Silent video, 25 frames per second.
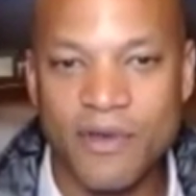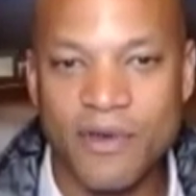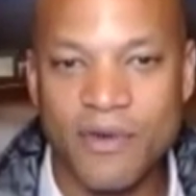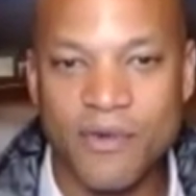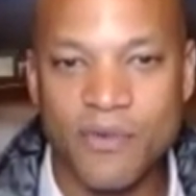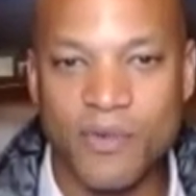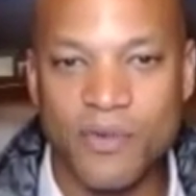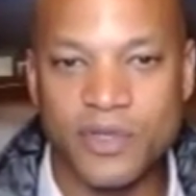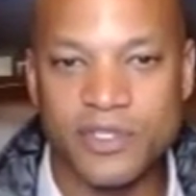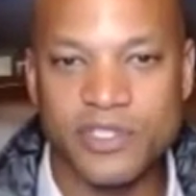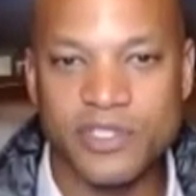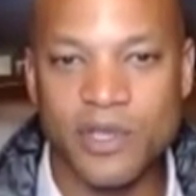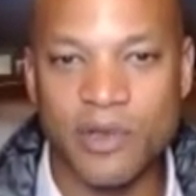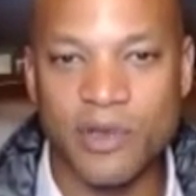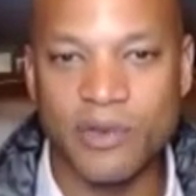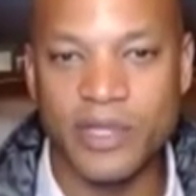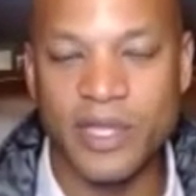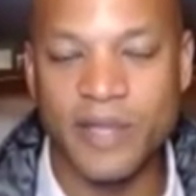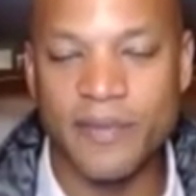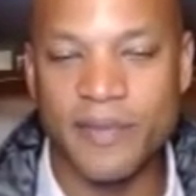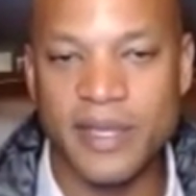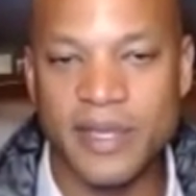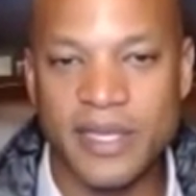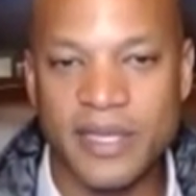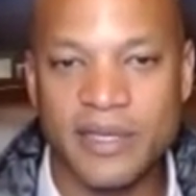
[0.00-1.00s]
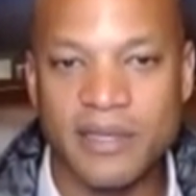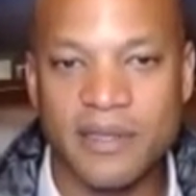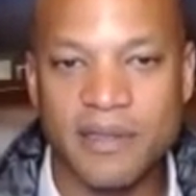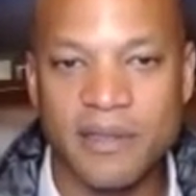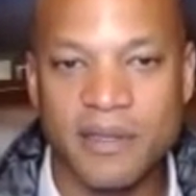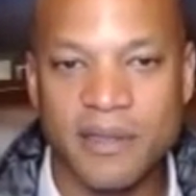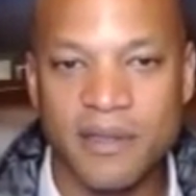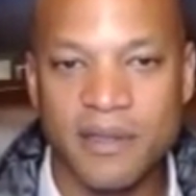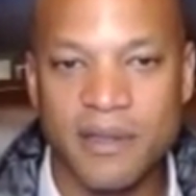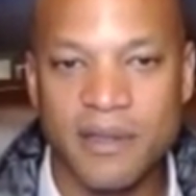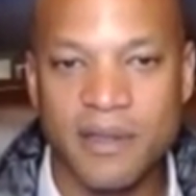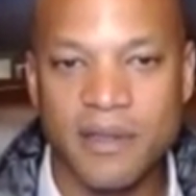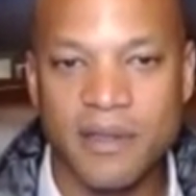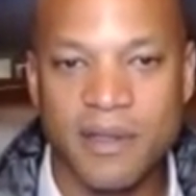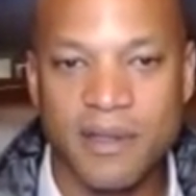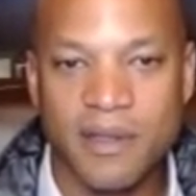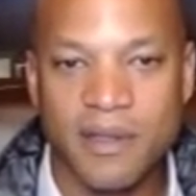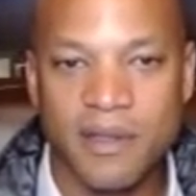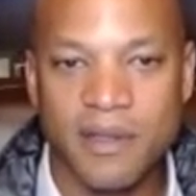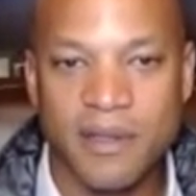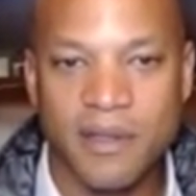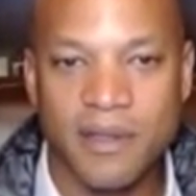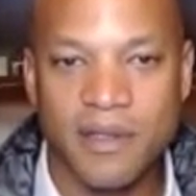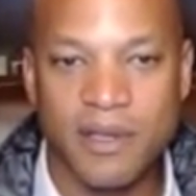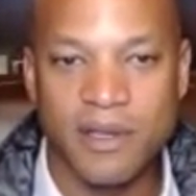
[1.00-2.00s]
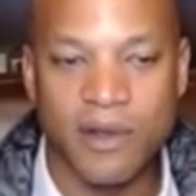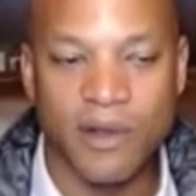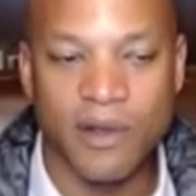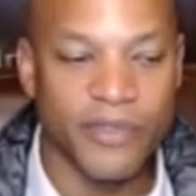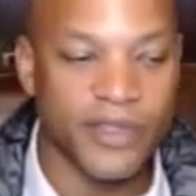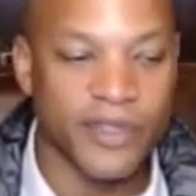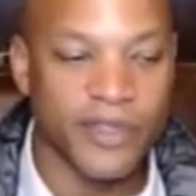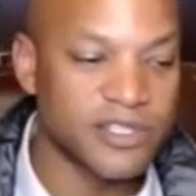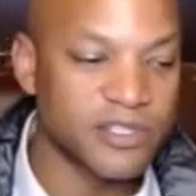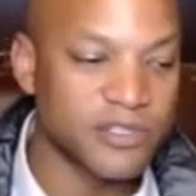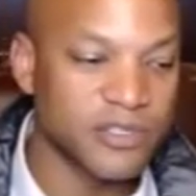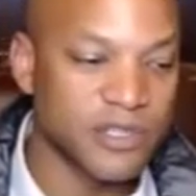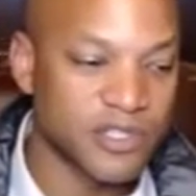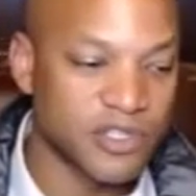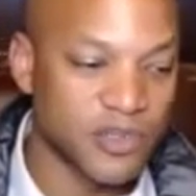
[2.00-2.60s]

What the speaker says: was so limited. This is a